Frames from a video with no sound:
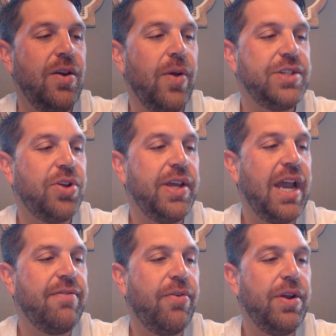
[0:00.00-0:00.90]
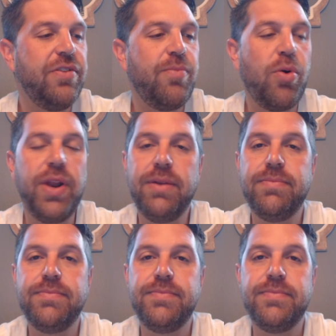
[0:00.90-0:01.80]
That's all I got for you this morning.
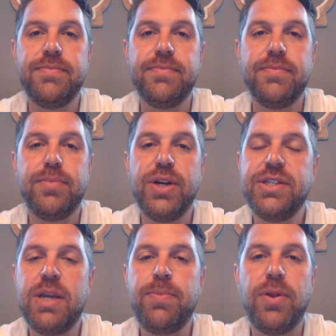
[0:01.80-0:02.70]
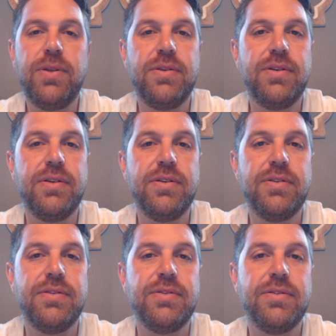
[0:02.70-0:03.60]
Pretty simple.
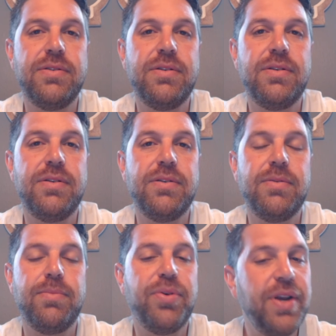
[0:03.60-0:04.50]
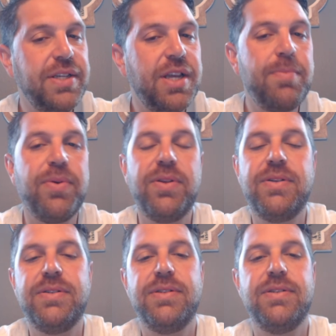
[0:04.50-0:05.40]
Pretty
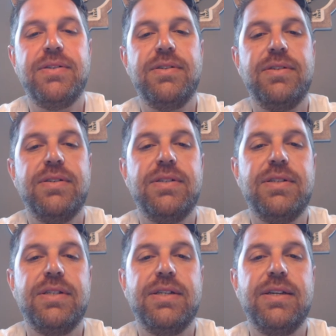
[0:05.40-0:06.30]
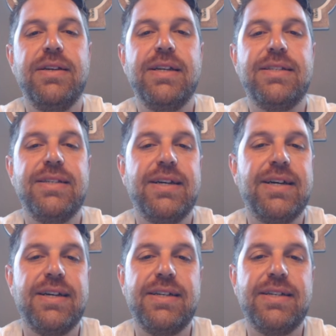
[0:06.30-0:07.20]
simple. It's
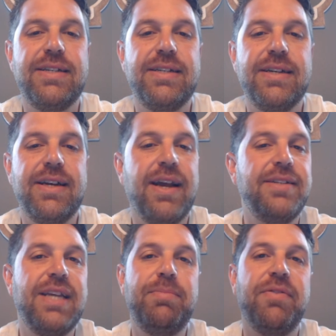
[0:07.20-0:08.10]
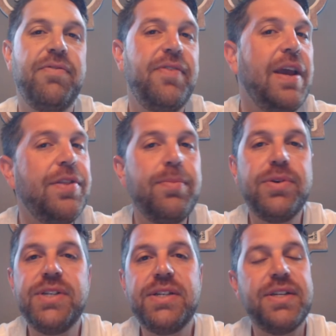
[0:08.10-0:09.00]
a concept of faith and
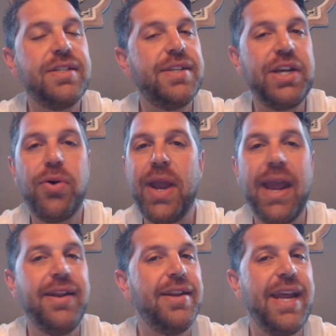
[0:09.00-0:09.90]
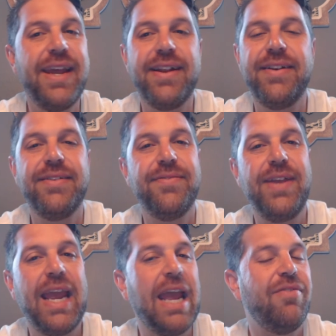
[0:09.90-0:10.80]
persistence. They go hand in hand.
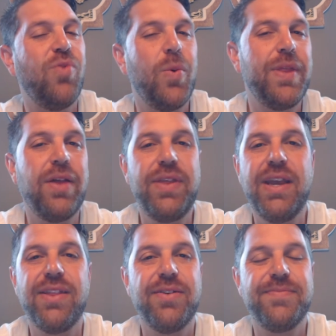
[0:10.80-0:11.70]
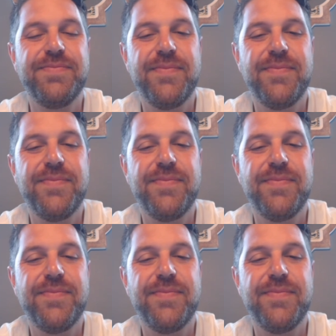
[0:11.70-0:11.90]
We can't have one without the other.